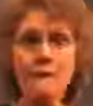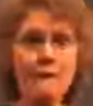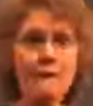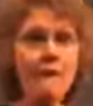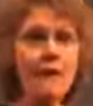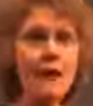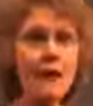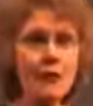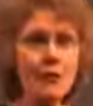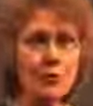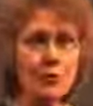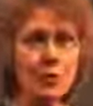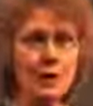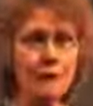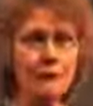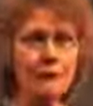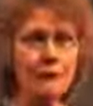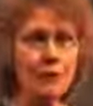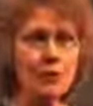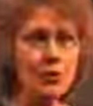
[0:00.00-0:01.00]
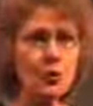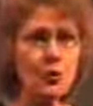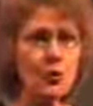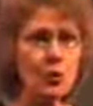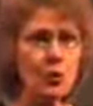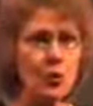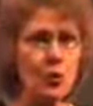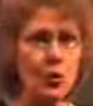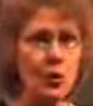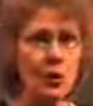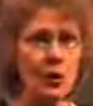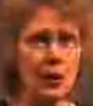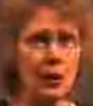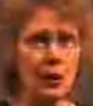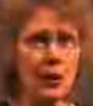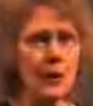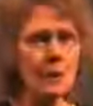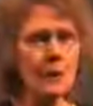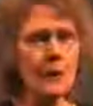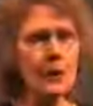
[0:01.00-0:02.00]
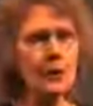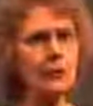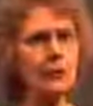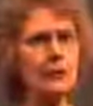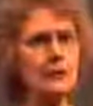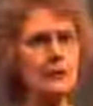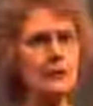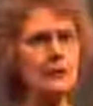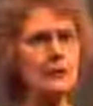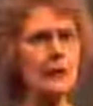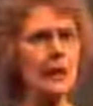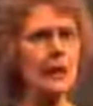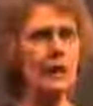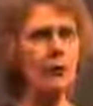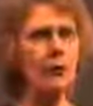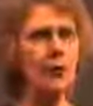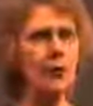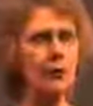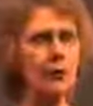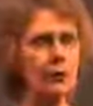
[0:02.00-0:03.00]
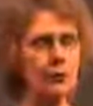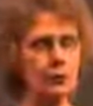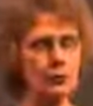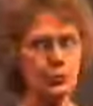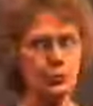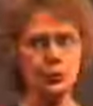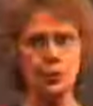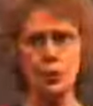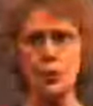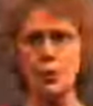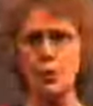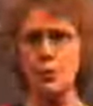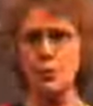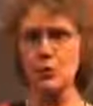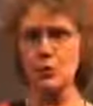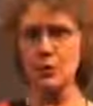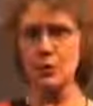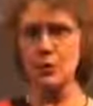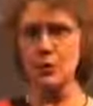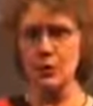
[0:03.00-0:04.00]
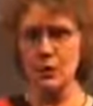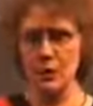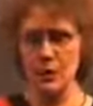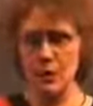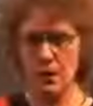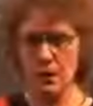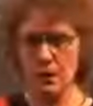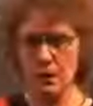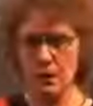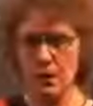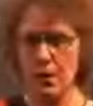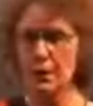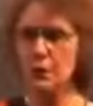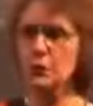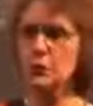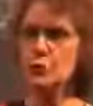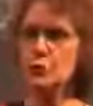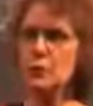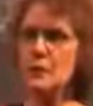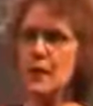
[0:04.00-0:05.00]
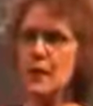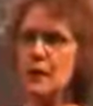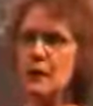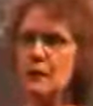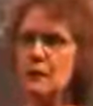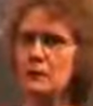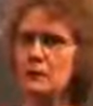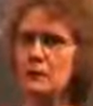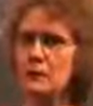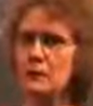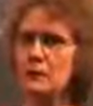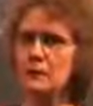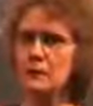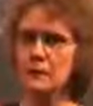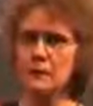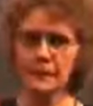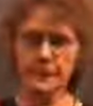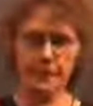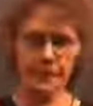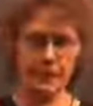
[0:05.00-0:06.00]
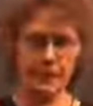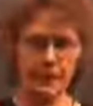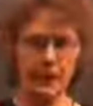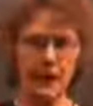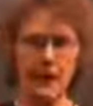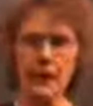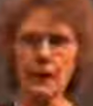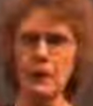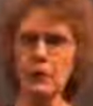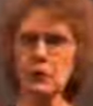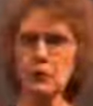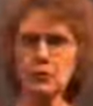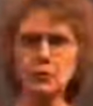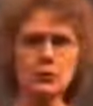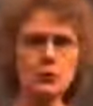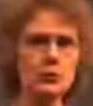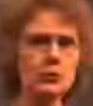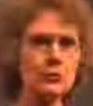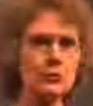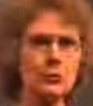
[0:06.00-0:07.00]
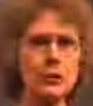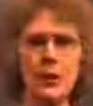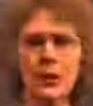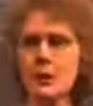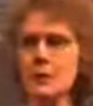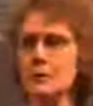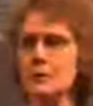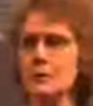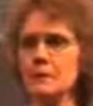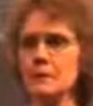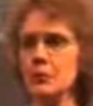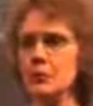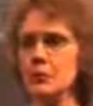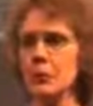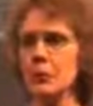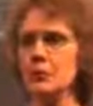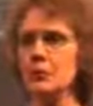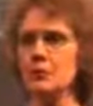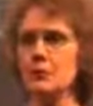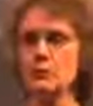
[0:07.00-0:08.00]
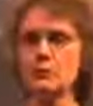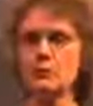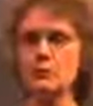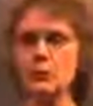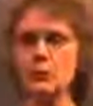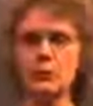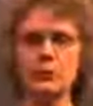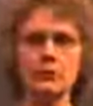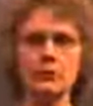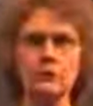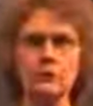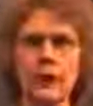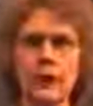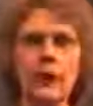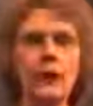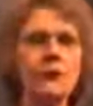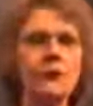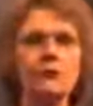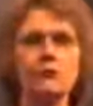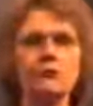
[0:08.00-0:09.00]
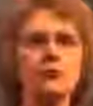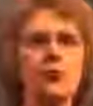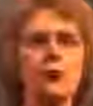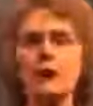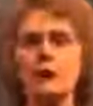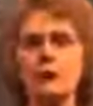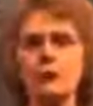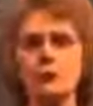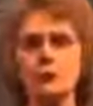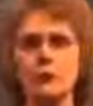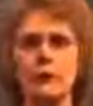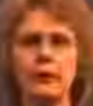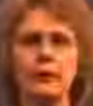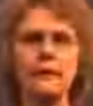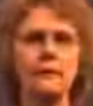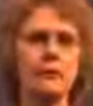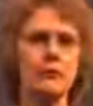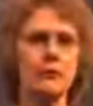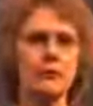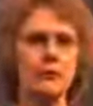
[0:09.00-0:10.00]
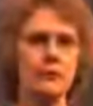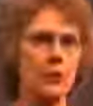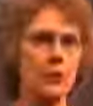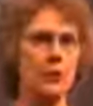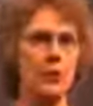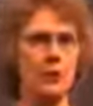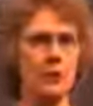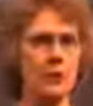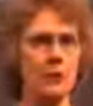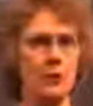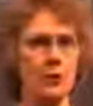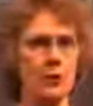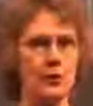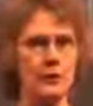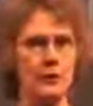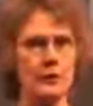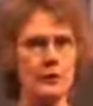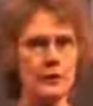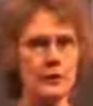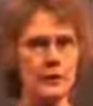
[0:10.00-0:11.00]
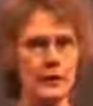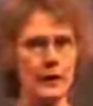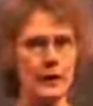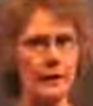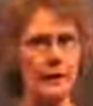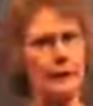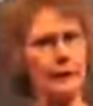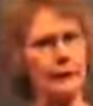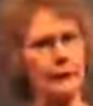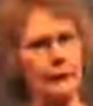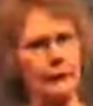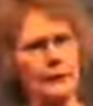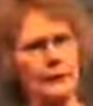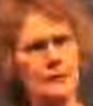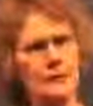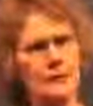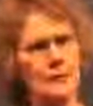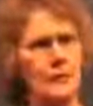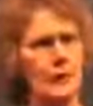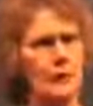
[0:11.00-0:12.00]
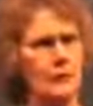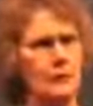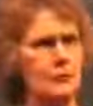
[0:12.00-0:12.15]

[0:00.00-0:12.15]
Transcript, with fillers: Very few. And parents say, well, here's your Coke, here's your milk, here's your, um, you know, your health drink, whatever those are on the market today. Here, you need some